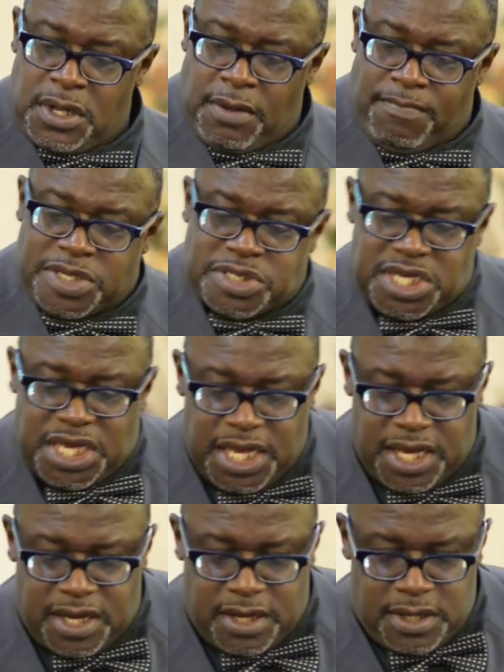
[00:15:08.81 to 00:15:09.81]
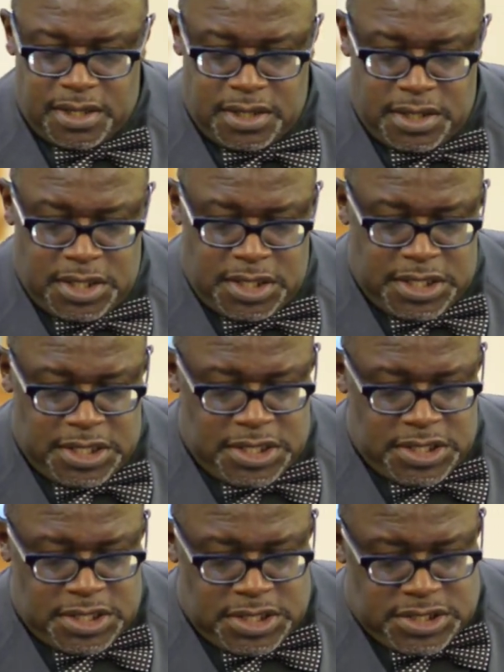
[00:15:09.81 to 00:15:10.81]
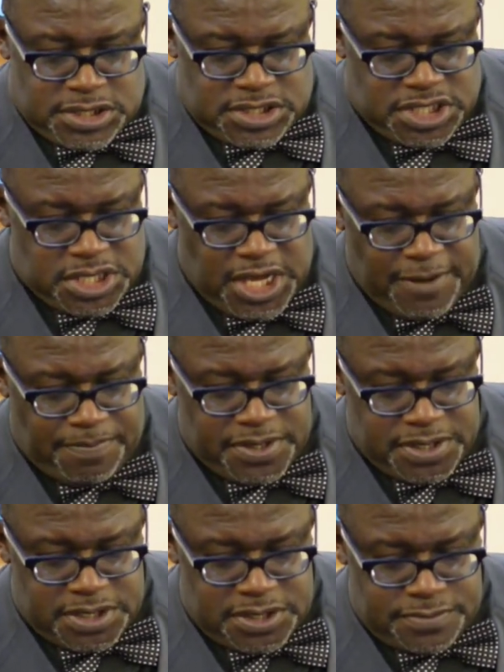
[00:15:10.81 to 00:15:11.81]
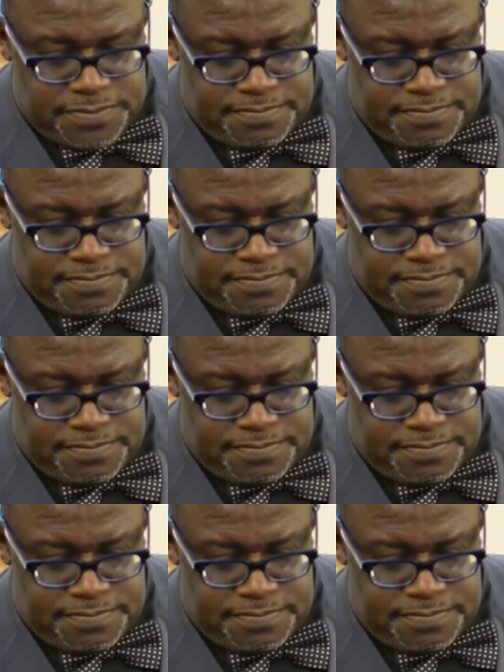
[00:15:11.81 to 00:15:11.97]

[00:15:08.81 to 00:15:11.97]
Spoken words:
But see here, she's helpless.